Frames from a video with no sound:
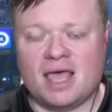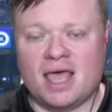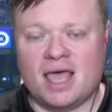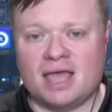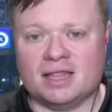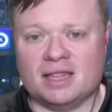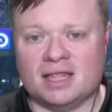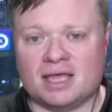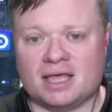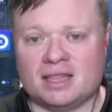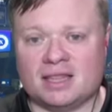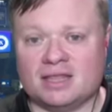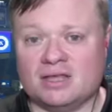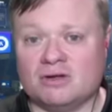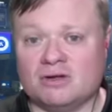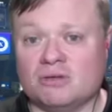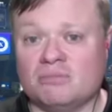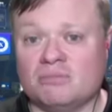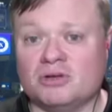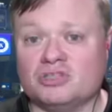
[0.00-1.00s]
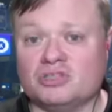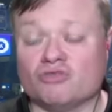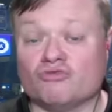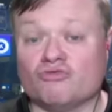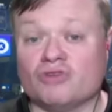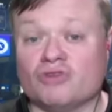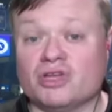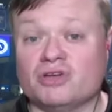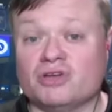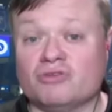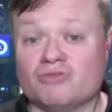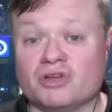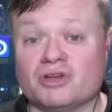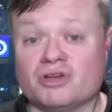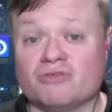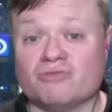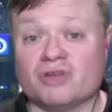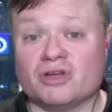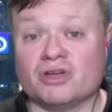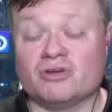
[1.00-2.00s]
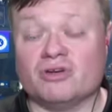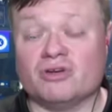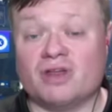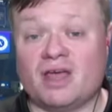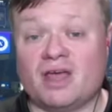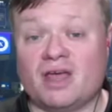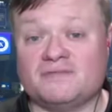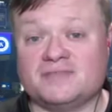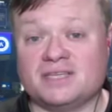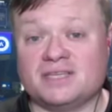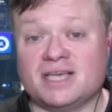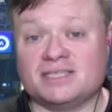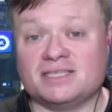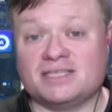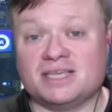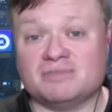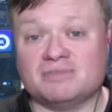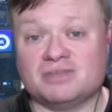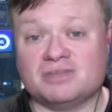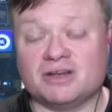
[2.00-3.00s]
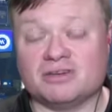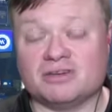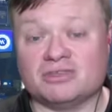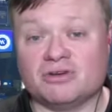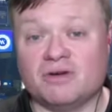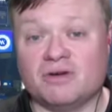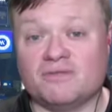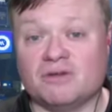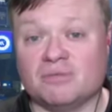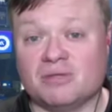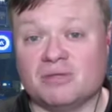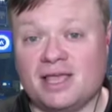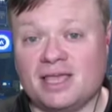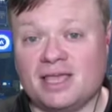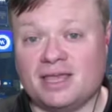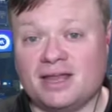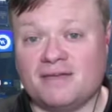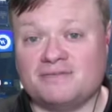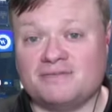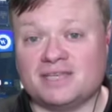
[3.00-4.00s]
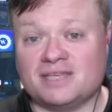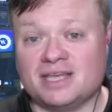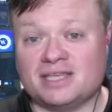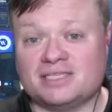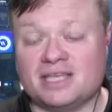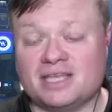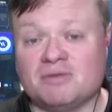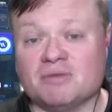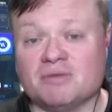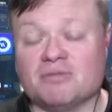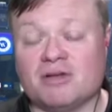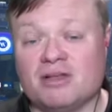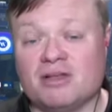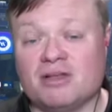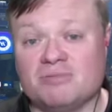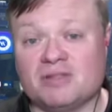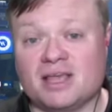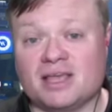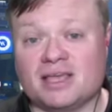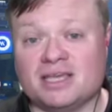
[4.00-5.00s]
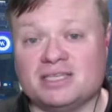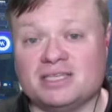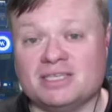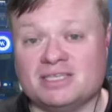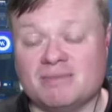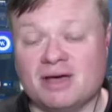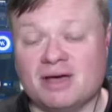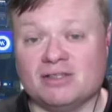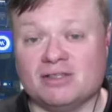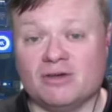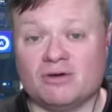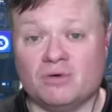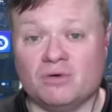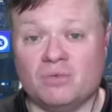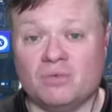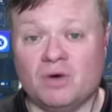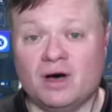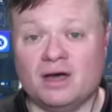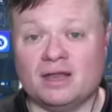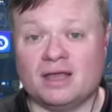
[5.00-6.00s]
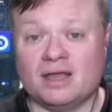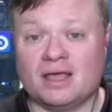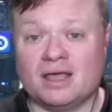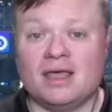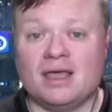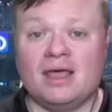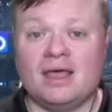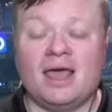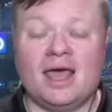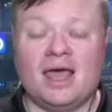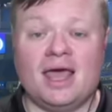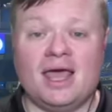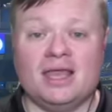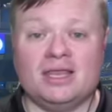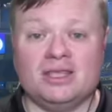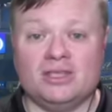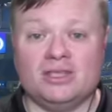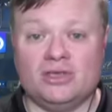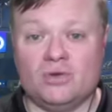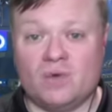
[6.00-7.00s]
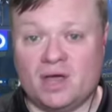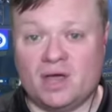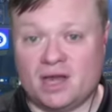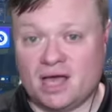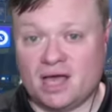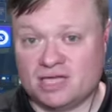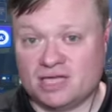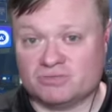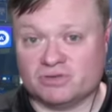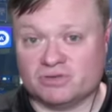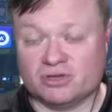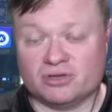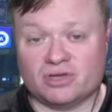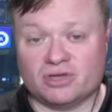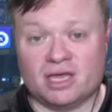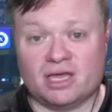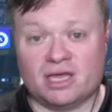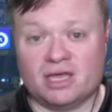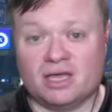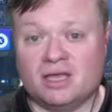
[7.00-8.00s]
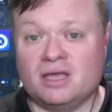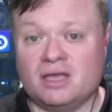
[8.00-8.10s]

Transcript: And like there are a bunch of real, real, real good FCS teams there. So if you're playing an FCS team, you're probably playing a semi local one and UNI is real good.